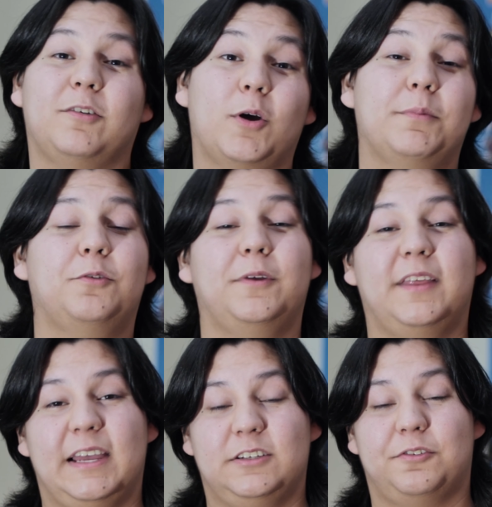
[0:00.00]
you are between
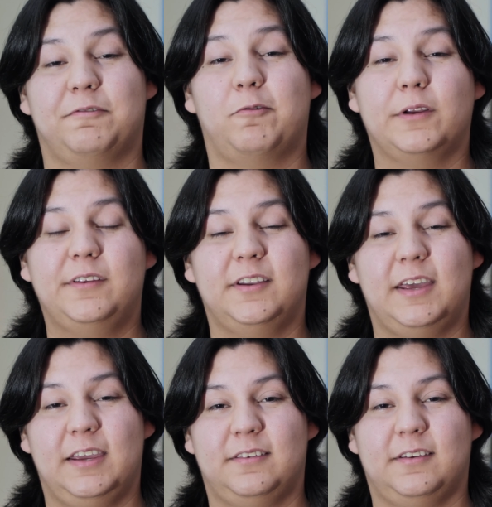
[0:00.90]
the ages of 14
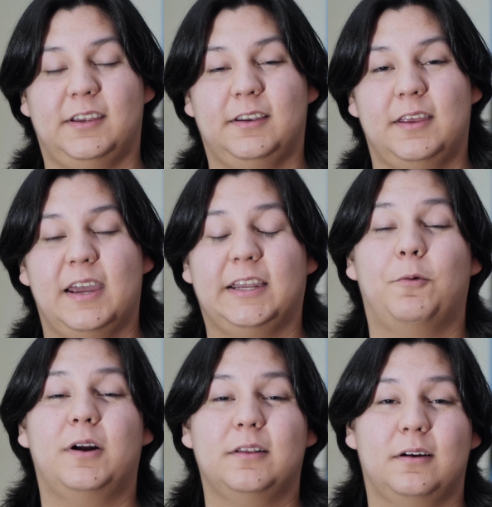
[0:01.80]
to 18 and you
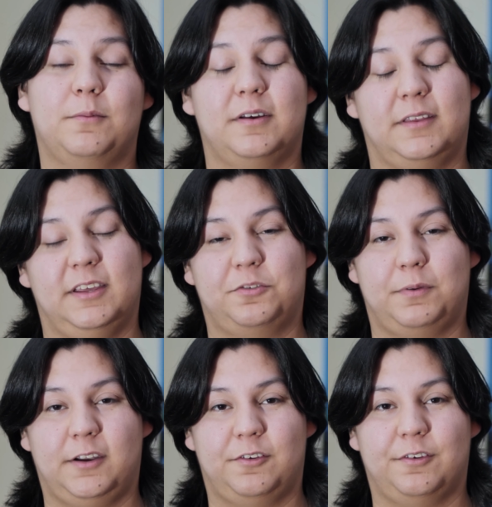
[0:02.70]
want to learn about the
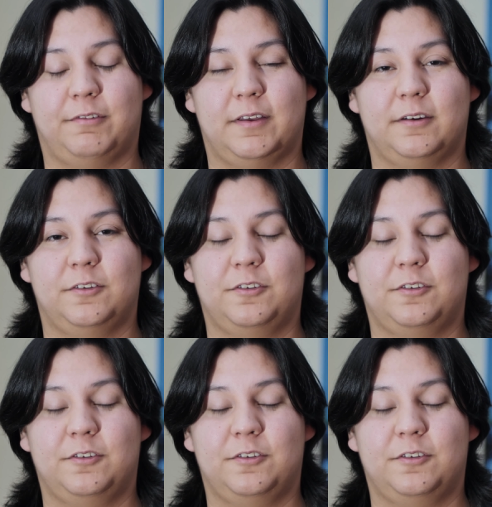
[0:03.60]
experiences of others